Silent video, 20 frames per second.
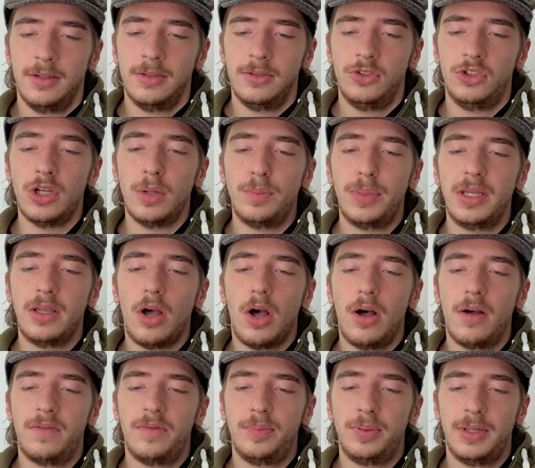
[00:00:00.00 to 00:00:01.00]
Jumping
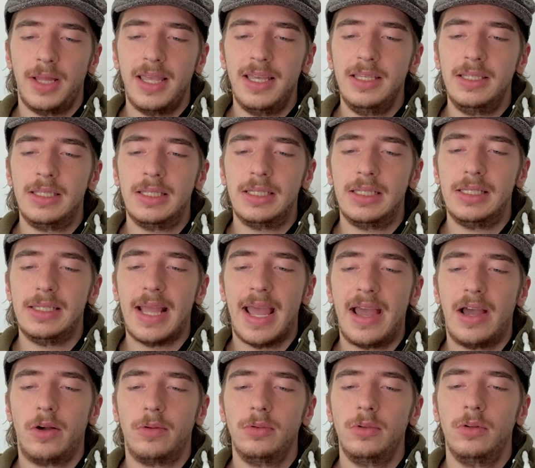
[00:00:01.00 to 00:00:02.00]
off place,
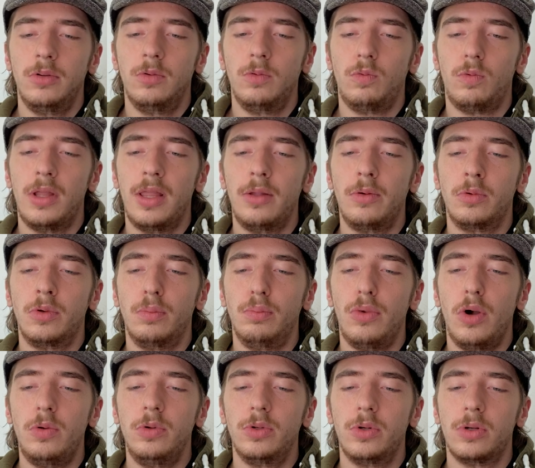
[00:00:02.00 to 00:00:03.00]
noun, 1 a
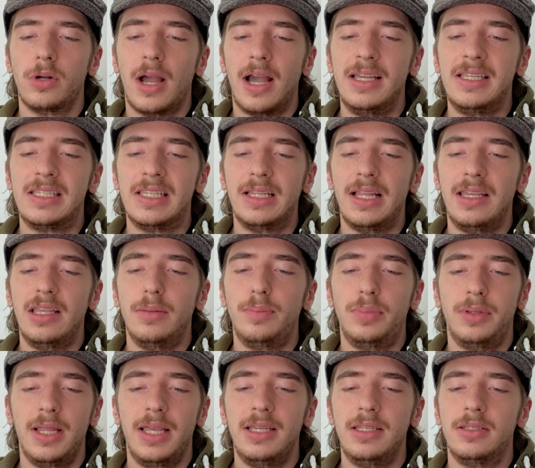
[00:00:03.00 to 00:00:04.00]
remote or isolated
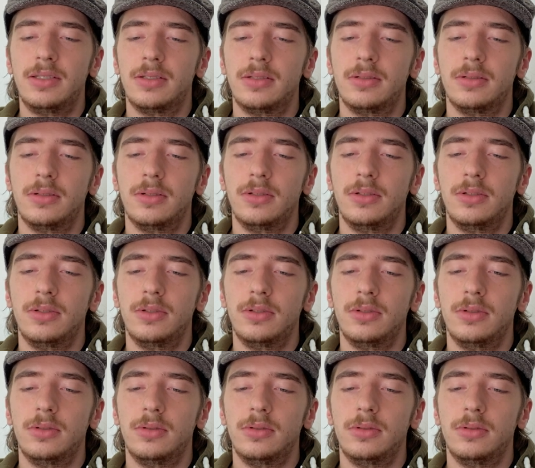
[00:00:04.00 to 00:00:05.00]
place.
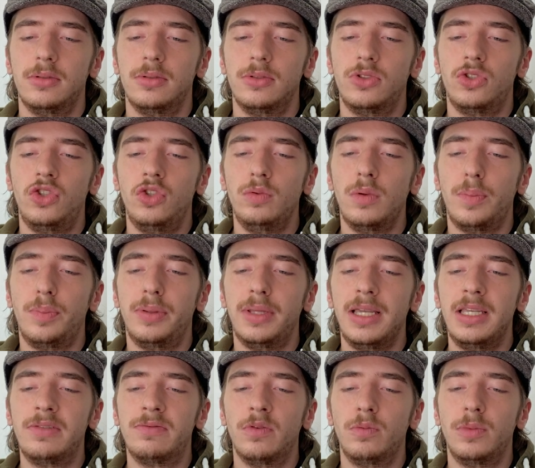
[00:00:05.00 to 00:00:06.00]
2, a
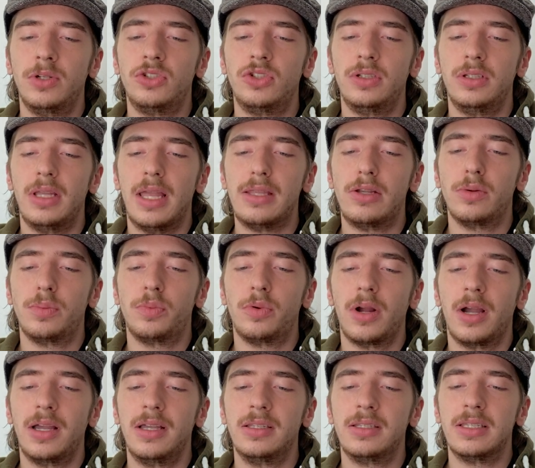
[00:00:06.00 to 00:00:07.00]
place from which an
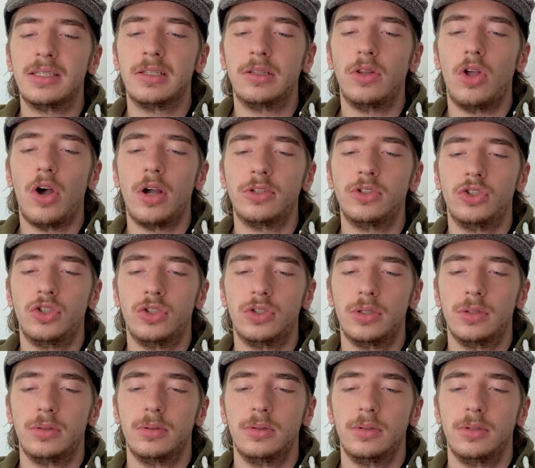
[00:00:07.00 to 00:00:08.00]
enterprise is
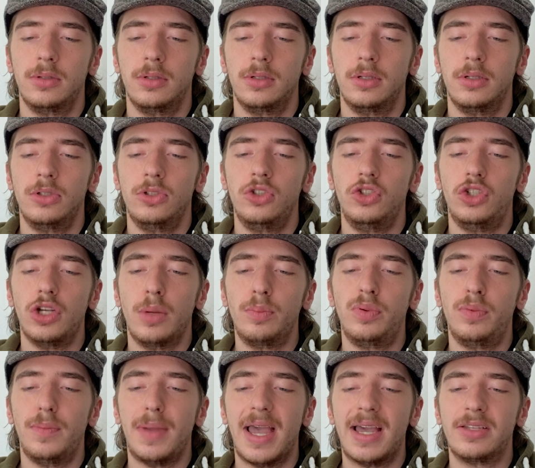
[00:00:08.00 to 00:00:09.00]
launched.
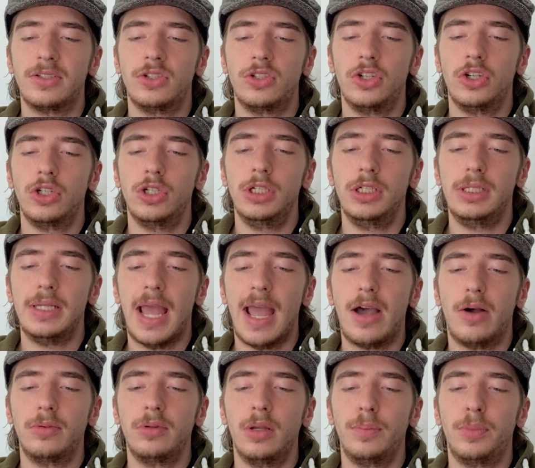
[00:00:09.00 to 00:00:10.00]
Jump master,
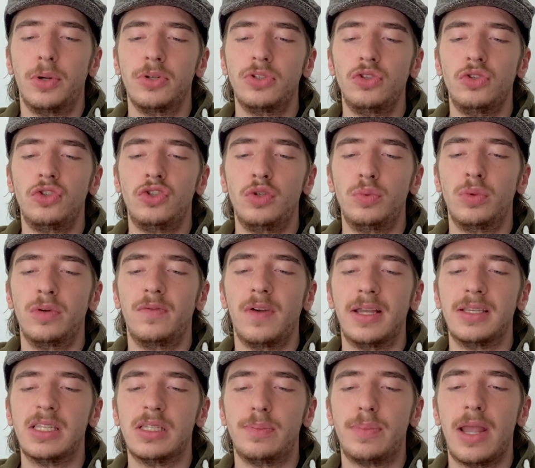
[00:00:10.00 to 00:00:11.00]
noun, a person who
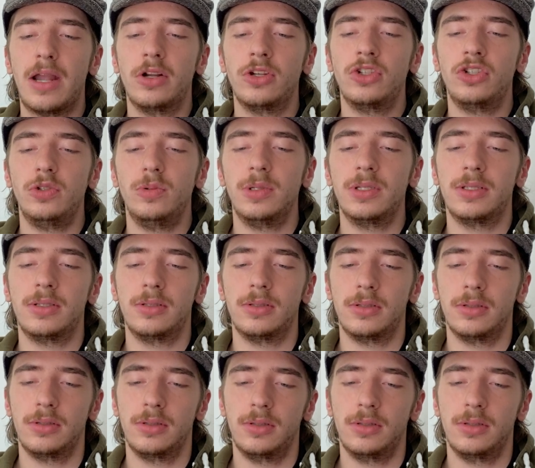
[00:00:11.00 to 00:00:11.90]
supervises parachutists.